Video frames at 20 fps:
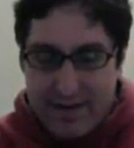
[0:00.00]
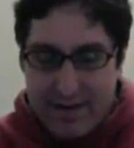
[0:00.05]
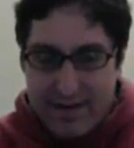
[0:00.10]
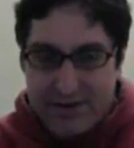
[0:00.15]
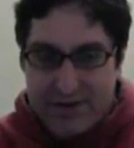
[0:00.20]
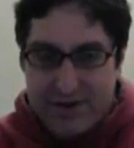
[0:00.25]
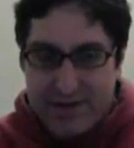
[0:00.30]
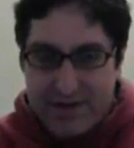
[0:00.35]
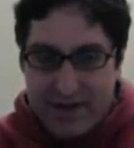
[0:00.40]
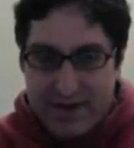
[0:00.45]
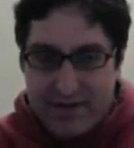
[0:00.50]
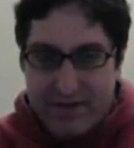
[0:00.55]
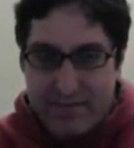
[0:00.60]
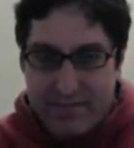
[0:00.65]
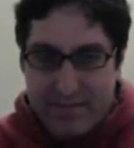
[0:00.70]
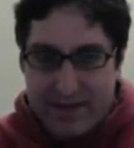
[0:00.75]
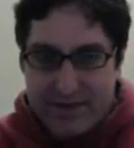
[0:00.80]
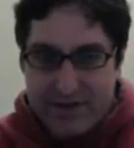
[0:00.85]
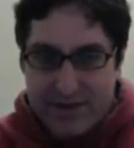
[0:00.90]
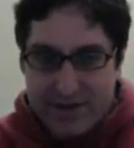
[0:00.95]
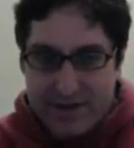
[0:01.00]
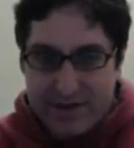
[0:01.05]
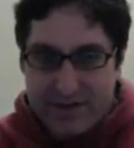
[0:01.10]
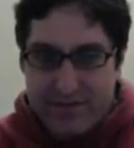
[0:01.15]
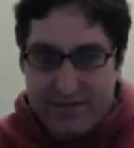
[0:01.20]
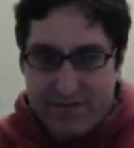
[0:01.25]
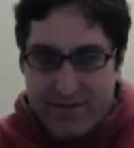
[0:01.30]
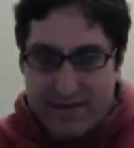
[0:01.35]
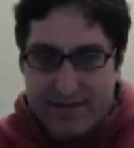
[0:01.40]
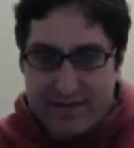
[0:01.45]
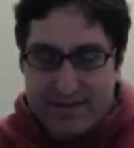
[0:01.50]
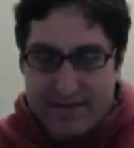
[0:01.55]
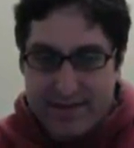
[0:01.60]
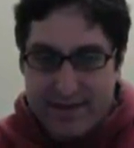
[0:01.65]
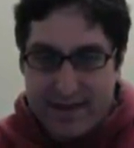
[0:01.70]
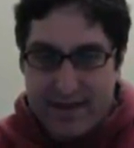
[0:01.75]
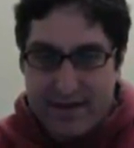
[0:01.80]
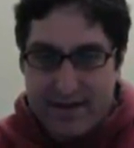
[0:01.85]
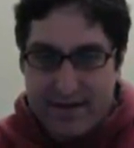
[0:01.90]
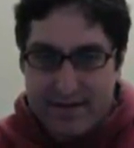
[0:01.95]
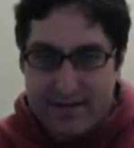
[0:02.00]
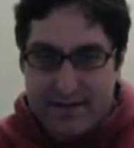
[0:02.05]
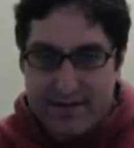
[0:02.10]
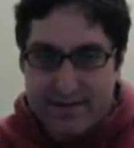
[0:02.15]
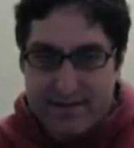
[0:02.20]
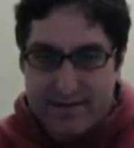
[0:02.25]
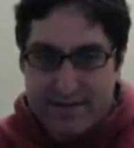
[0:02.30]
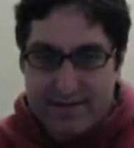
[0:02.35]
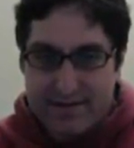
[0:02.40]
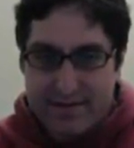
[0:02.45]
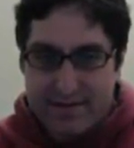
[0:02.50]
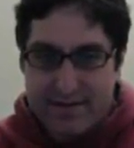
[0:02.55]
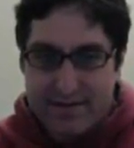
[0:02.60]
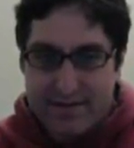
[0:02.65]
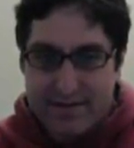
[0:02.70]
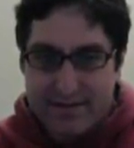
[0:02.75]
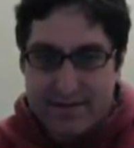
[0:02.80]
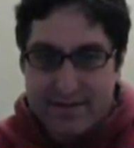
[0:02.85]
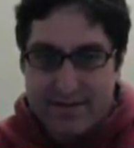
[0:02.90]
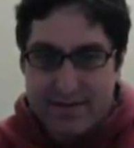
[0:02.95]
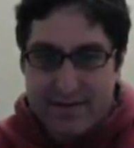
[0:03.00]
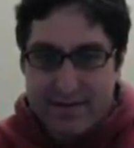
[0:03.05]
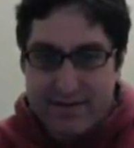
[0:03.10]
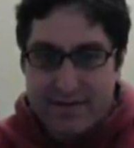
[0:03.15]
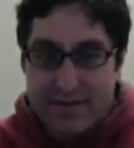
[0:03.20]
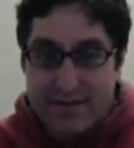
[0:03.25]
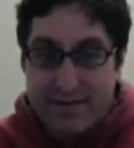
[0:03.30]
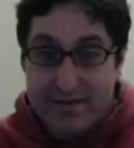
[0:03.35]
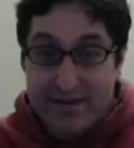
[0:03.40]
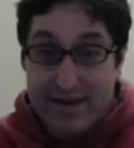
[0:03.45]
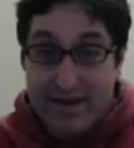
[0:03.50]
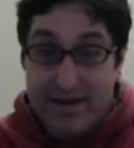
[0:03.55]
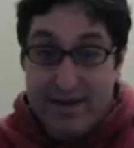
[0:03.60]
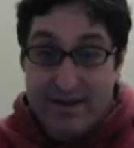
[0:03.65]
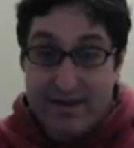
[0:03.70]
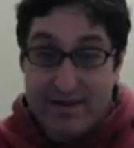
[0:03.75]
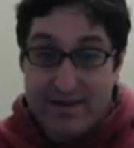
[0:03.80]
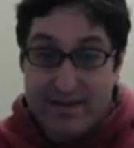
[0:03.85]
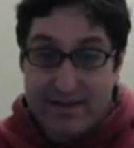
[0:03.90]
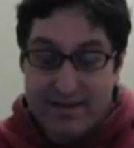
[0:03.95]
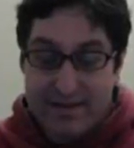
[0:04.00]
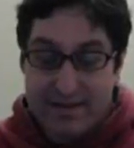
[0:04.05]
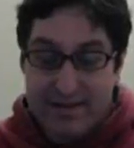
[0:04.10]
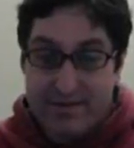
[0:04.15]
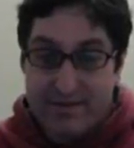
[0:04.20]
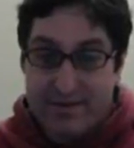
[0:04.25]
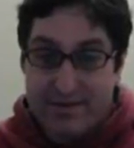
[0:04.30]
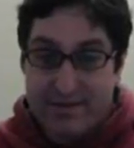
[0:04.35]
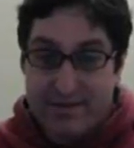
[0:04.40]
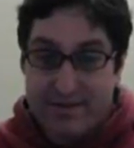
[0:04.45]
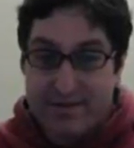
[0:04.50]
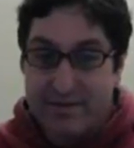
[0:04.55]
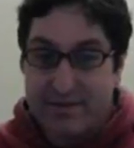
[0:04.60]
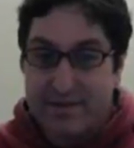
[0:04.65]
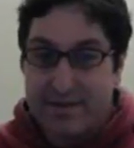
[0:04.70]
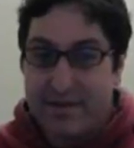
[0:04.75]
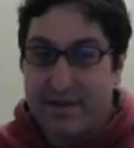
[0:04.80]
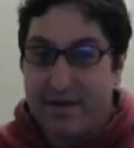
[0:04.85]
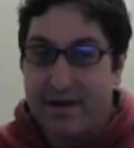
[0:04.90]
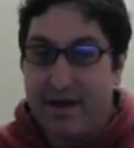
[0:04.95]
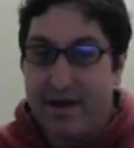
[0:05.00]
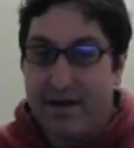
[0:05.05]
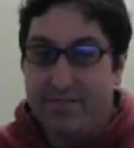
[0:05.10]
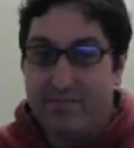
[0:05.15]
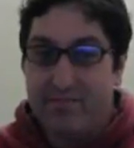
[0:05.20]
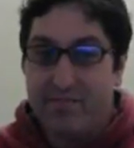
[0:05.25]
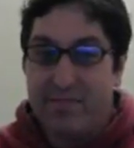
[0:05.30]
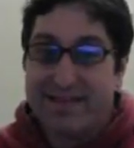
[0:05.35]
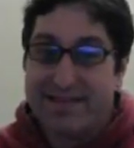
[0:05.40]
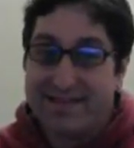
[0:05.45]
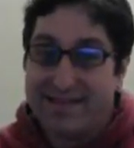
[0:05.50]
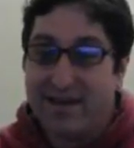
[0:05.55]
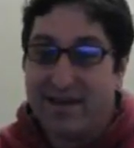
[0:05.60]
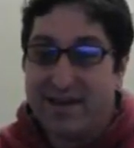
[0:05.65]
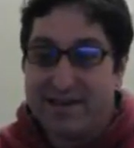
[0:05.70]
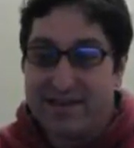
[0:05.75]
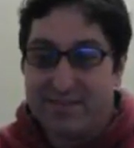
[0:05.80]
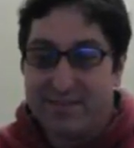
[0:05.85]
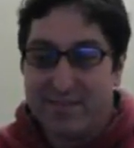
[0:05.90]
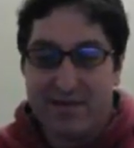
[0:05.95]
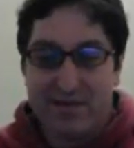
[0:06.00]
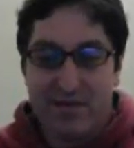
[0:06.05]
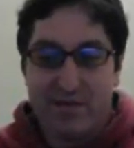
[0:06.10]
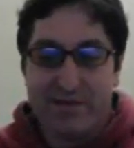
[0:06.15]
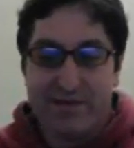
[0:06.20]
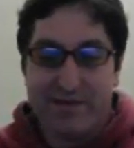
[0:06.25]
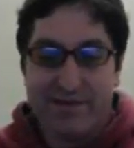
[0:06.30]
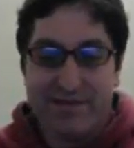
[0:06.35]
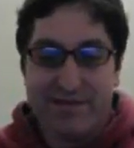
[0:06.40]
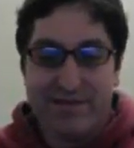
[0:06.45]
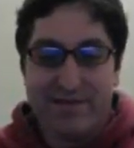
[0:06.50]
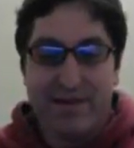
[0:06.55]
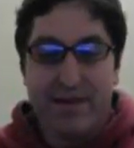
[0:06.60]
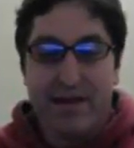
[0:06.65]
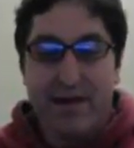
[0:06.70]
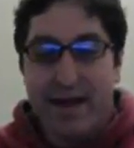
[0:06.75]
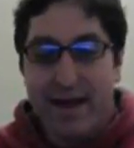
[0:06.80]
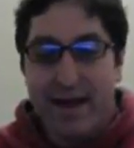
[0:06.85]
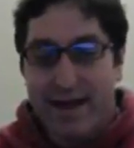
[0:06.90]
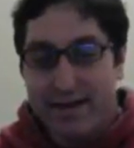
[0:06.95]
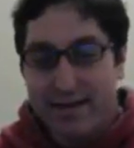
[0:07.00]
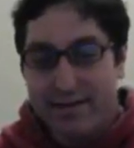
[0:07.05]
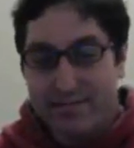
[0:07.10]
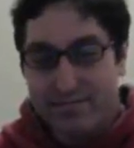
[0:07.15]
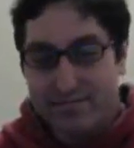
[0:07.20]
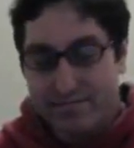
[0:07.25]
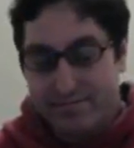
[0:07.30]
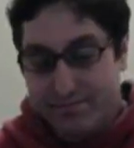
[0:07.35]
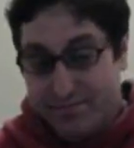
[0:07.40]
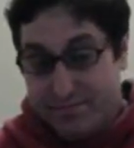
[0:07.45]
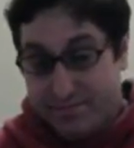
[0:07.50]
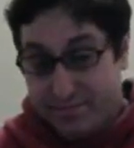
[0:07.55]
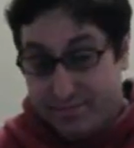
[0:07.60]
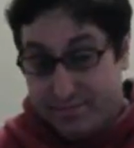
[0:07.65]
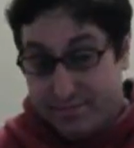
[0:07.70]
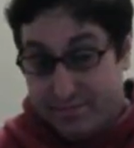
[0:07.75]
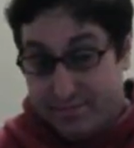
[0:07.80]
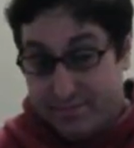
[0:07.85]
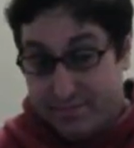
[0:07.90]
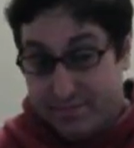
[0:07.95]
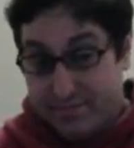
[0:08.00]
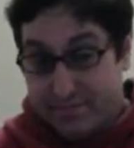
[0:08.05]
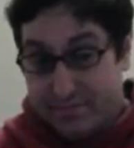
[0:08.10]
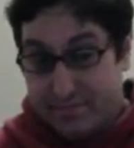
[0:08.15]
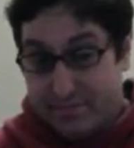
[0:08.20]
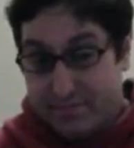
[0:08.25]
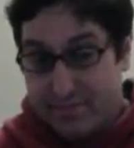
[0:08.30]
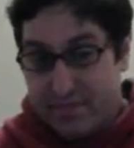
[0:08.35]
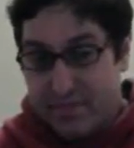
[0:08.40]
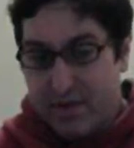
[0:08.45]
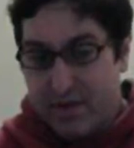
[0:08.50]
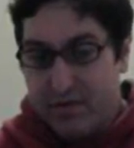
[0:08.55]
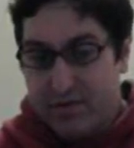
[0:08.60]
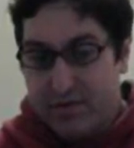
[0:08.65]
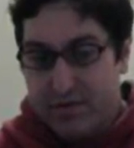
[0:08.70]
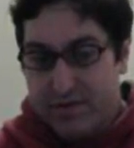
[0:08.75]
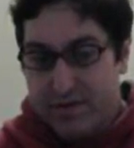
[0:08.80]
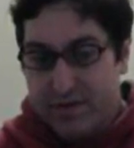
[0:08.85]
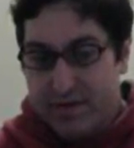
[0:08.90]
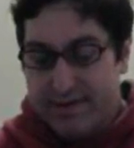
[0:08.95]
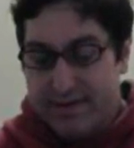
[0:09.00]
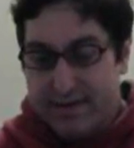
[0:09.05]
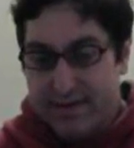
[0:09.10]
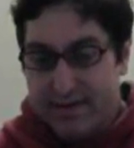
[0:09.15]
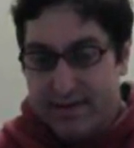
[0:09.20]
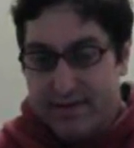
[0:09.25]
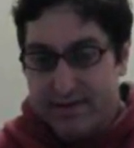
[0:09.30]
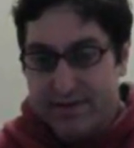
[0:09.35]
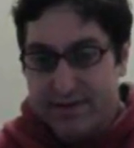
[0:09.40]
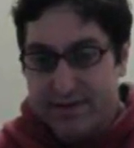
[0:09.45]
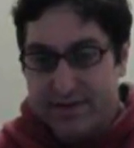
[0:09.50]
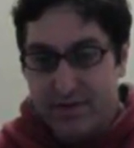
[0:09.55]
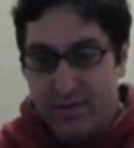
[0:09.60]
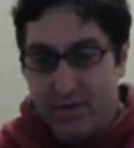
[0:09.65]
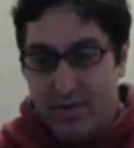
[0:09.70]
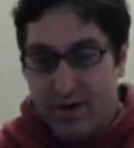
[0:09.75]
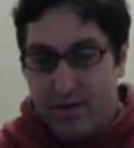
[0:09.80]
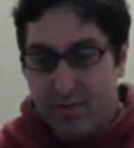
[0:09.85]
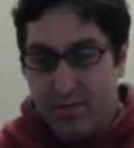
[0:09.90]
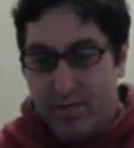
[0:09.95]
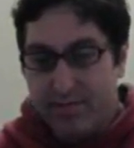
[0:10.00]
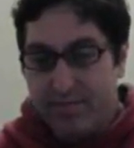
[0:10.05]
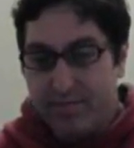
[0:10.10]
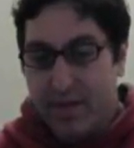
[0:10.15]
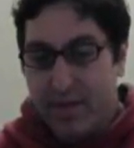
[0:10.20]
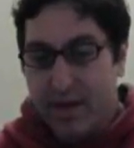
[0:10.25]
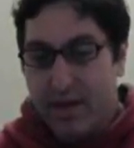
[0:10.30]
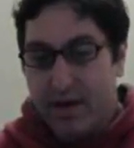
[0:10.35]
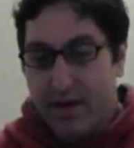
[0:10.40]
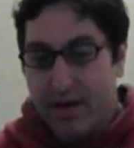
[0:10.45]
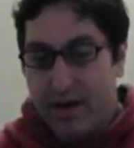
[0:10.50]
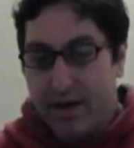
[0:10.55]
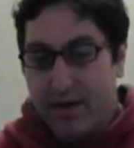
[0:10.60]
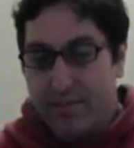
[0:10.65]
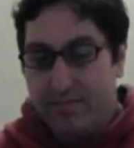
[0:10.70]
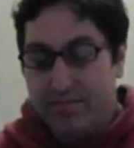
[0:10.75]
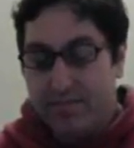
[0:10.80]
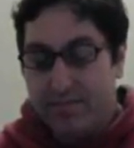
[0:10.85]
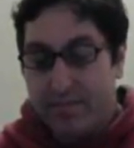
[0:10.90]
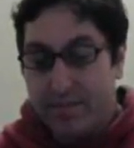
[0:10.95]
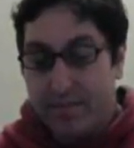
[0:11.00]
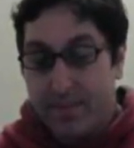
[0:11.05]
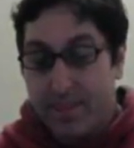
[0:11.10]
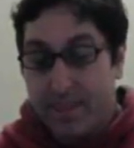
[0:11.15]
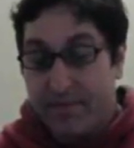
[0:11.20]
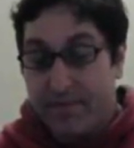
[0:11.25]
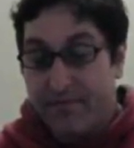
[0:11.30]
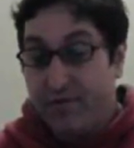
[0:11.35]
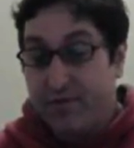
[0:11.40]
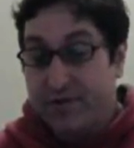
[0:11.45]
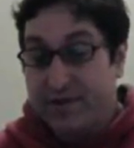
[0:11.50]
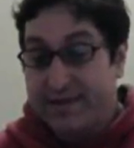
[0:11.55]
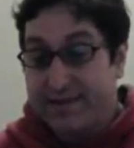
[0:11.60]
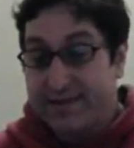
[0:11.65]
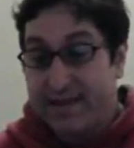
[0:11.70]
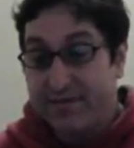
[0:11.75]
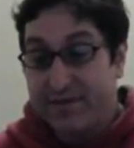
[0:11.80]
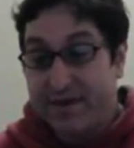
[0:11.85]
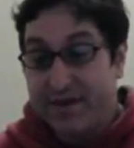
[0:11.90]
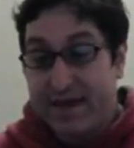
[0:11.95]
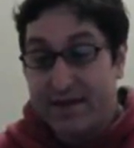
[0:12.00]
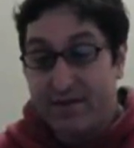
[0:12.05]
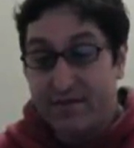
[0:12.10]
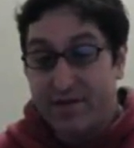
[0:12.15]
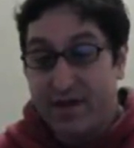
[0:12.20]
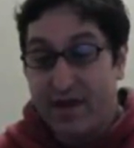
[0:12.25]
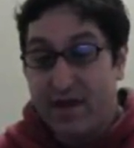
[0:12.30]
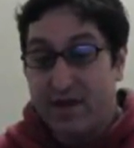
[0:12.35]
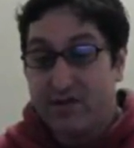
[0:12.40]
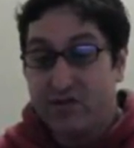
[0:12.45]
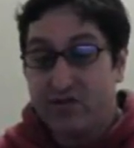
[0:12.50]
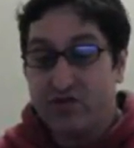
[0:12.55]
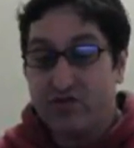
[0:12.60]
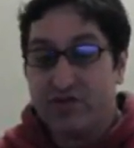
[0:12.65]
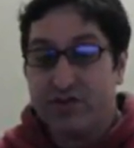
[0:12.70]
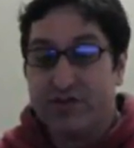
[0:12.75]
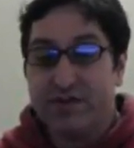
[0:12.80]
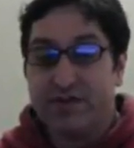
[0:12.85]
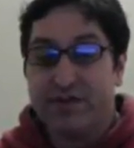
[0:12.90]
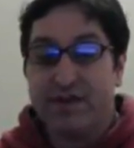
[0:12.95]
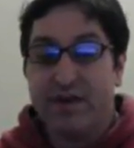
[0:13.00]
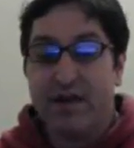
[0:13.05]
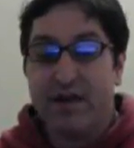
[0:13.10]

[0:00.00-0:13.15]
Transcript: Legendary magic defense necklace. Yeah, no good. It's nice, but no good. And no good. It's just not what I want. 47 out of 100.